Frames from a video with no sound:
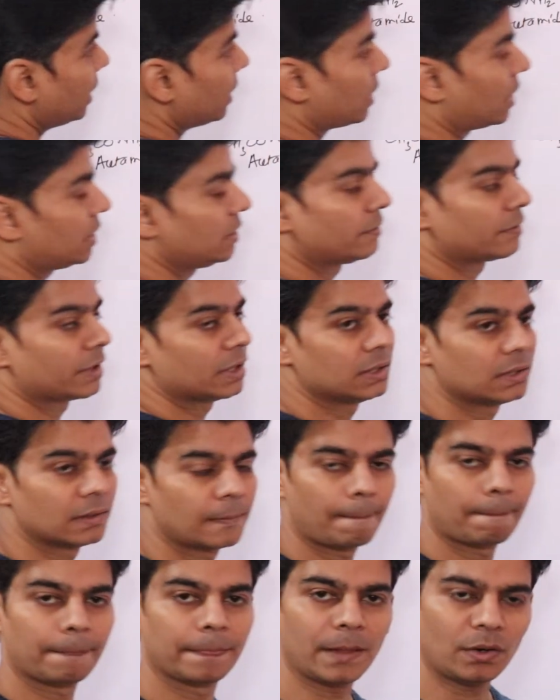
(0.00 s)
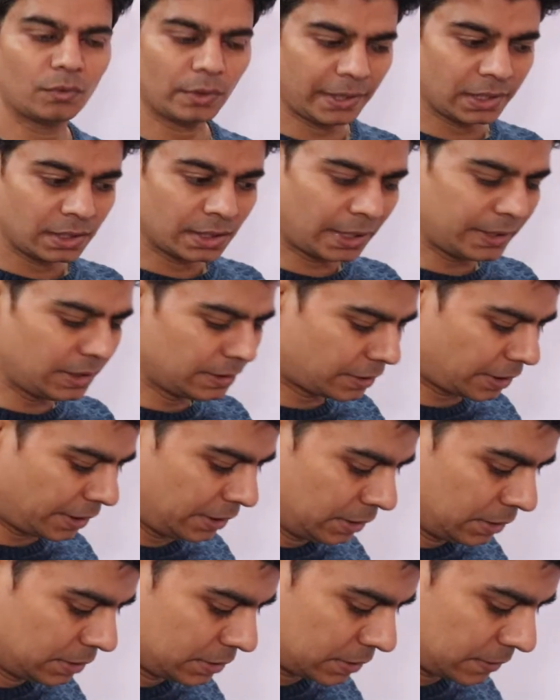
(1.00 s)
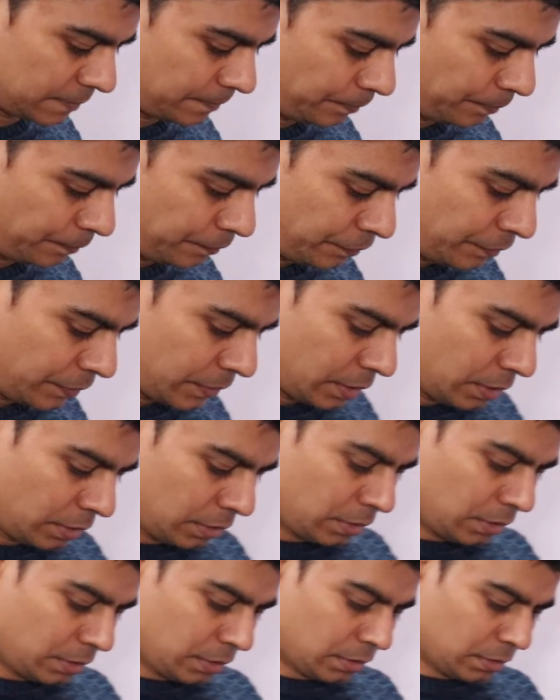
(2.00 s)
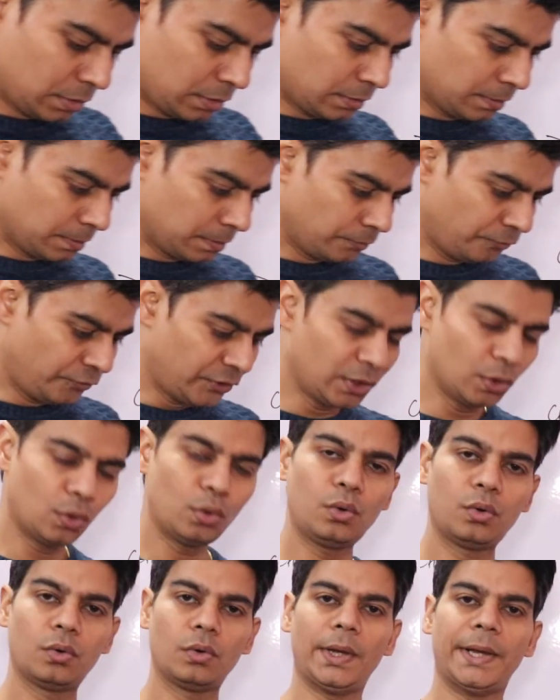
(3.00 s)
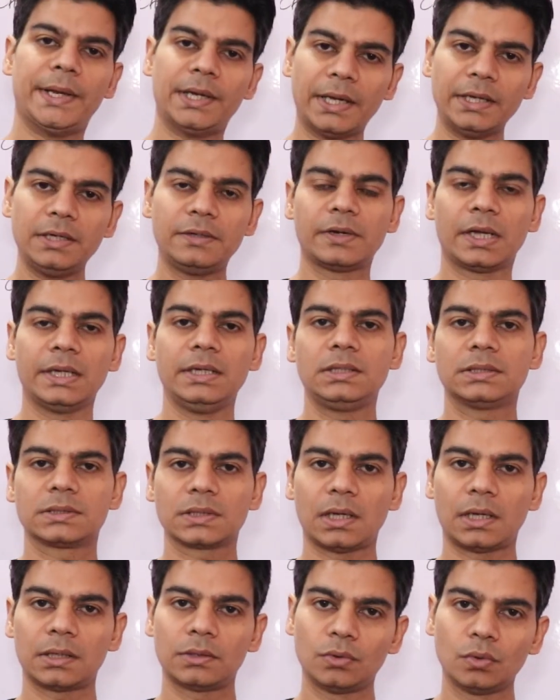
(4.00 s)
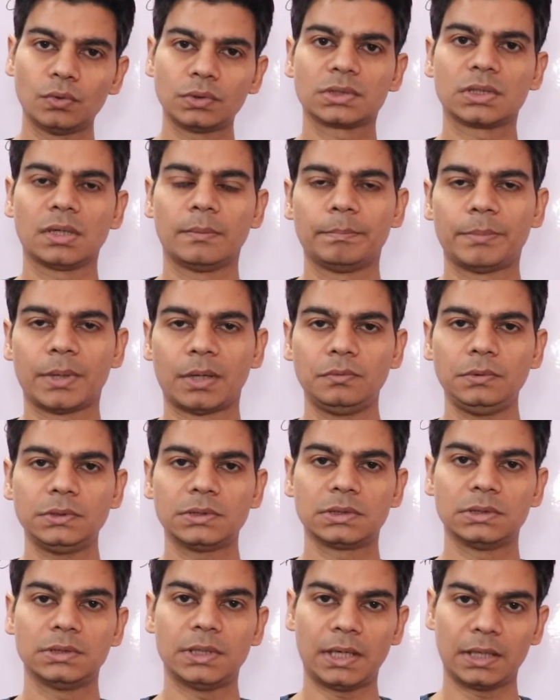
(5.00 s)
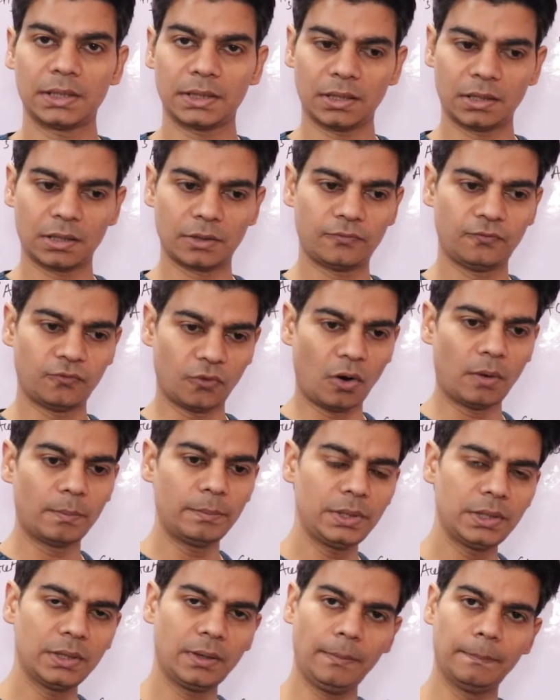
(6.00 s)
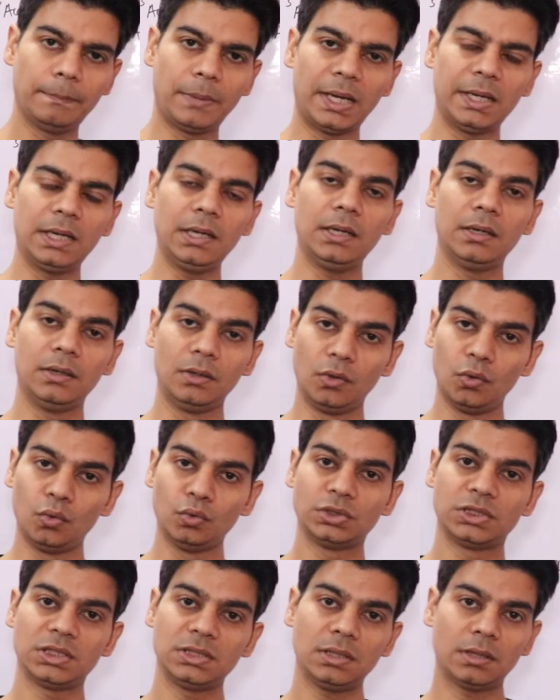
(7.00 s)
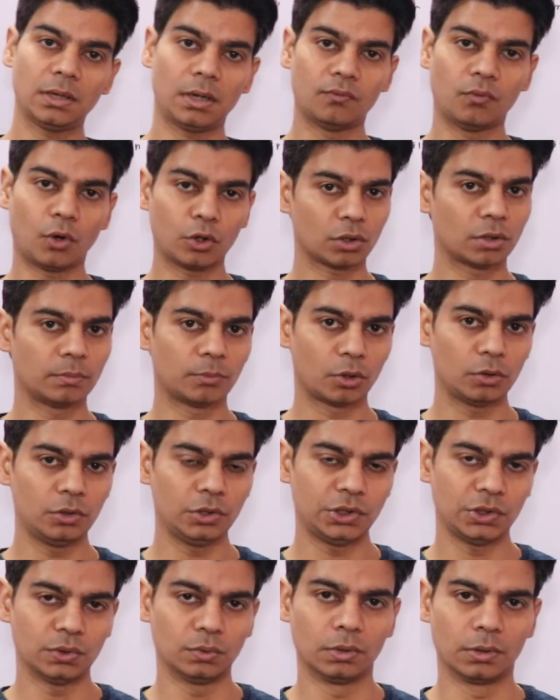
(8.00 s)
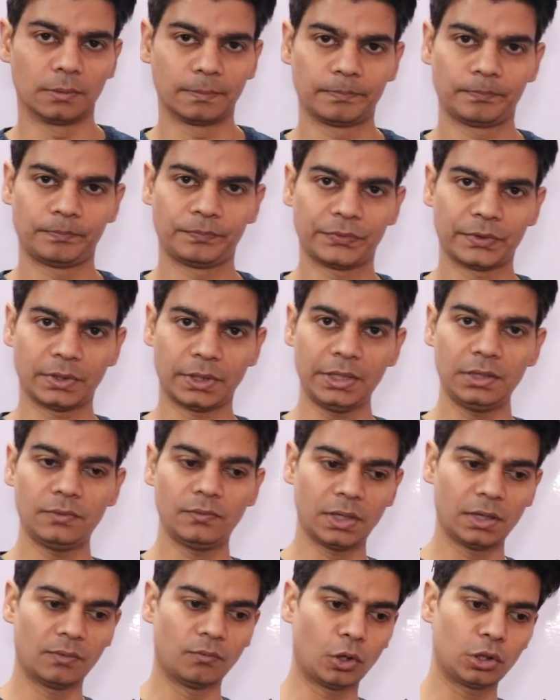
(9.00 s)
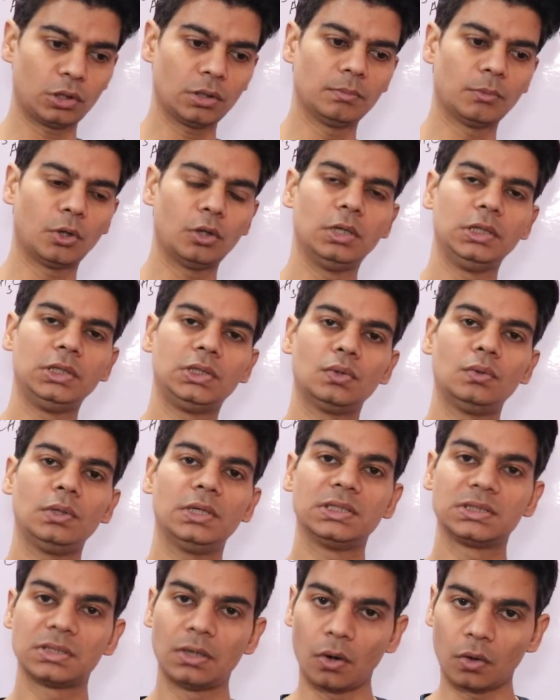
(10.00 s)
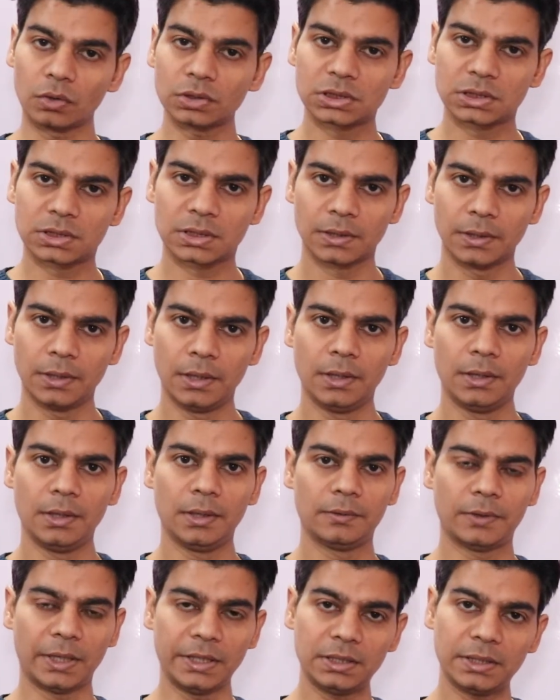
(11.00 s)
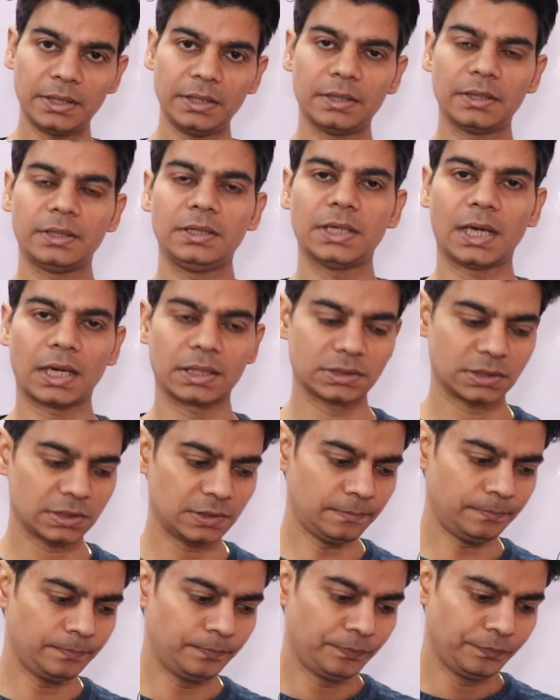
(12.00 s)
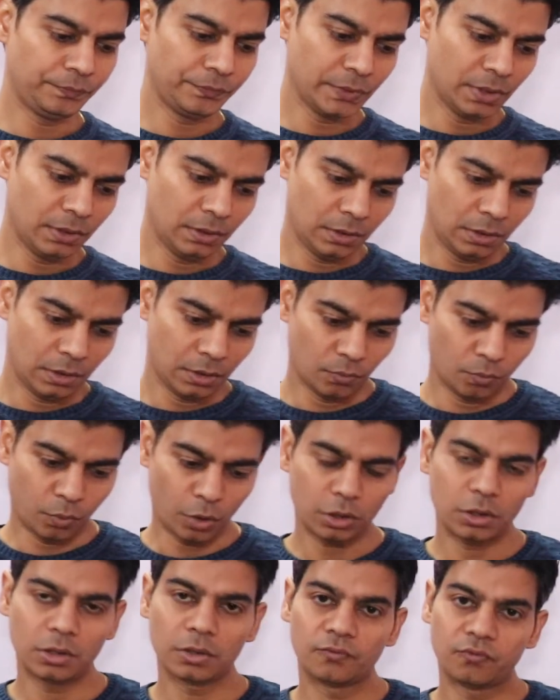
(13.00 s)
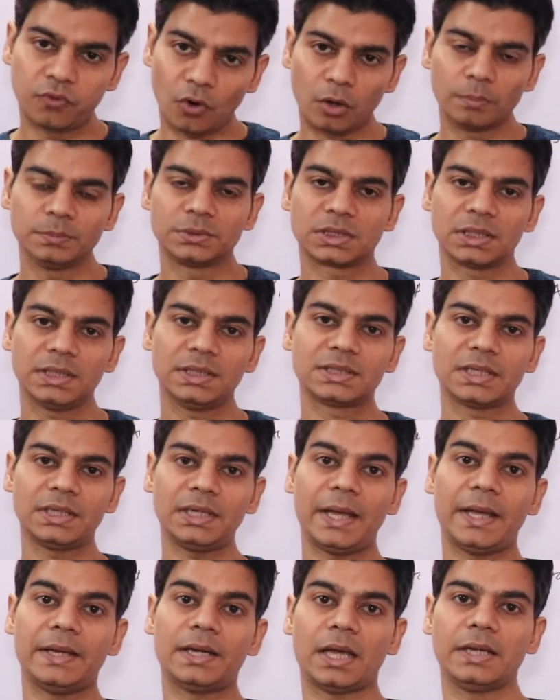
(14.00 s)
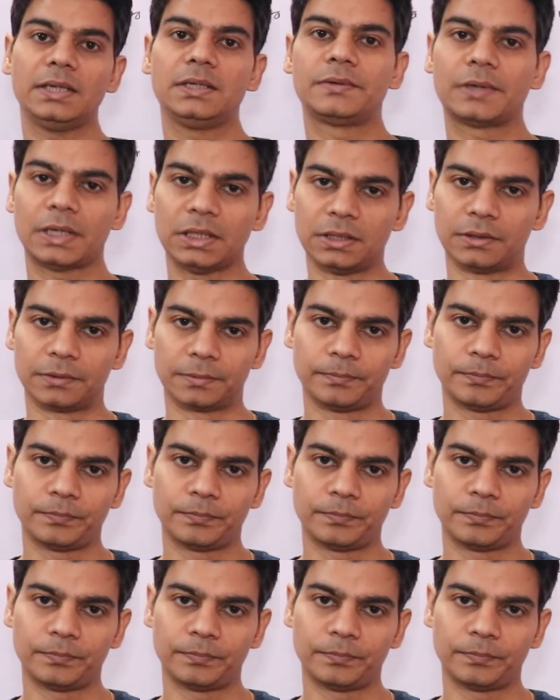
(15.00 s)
anhydride. Now anhydrides, we know anhydrides are those compounds that are formed by losing a water molecule, right? When a water molecule is lost, right, in a reaction, what forms is an anhydride,